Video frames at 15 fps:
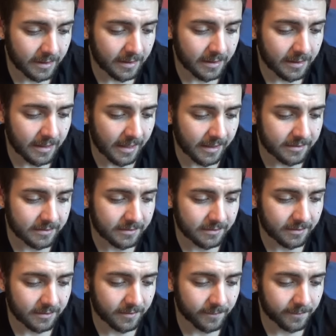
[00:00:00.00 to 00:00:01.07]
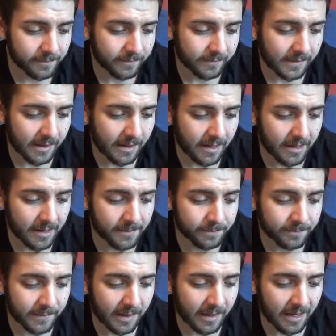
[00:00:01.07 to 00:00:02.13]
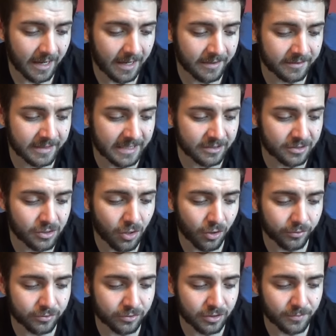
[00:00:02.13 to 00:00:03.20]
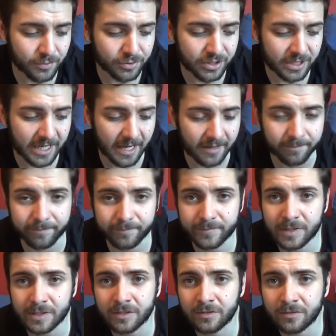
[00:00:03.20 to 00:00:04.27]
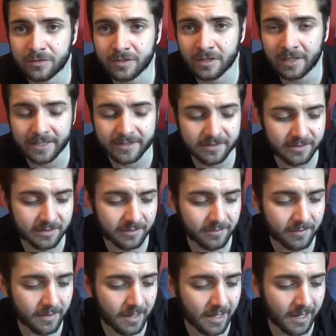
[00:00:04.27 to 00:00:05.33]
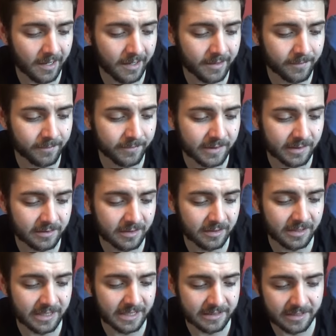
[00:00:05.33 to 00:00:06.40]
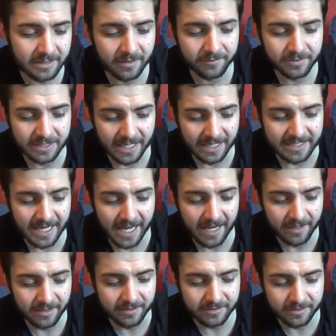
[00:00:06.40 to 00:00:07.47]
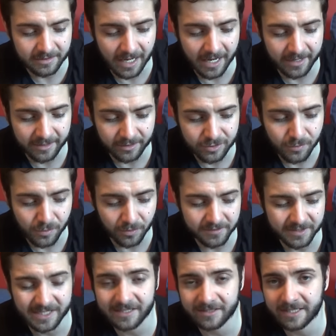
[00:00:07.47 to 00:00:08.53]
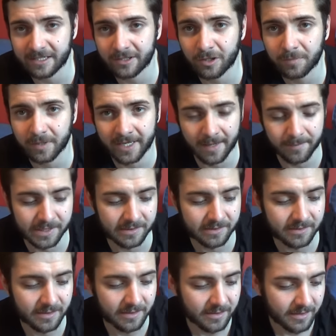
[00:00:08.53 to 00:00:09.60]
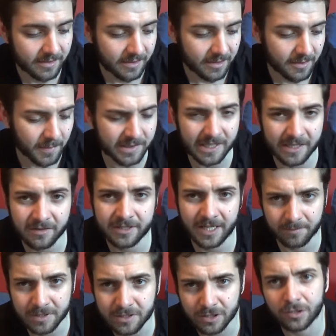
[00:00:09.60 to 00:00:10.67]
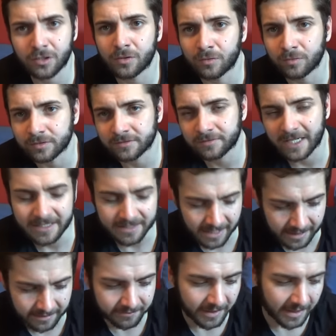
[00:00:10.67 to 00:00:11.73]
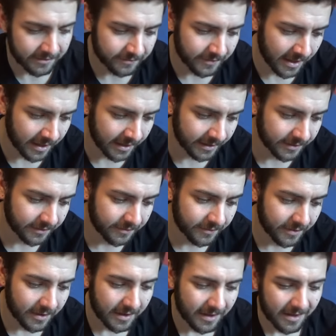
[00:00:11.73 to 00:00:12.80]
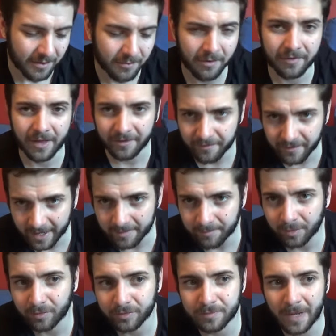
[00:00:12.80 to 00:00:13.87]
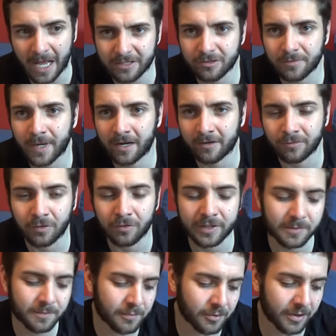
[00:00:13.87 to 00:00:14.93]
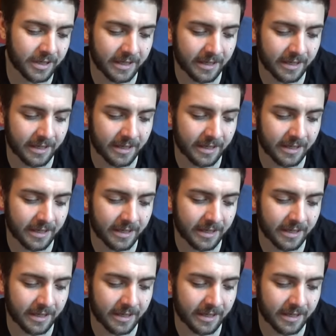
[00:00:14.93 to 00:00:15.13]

Yes, and it's not too much to get to use the list. So you need to obviously get Dane and your Iron Hills Dwarves, then you just need a couple of captains. I'll say those captains are cool. Defense 8, fight 5, with that 5+ Master of Battle roll is pretty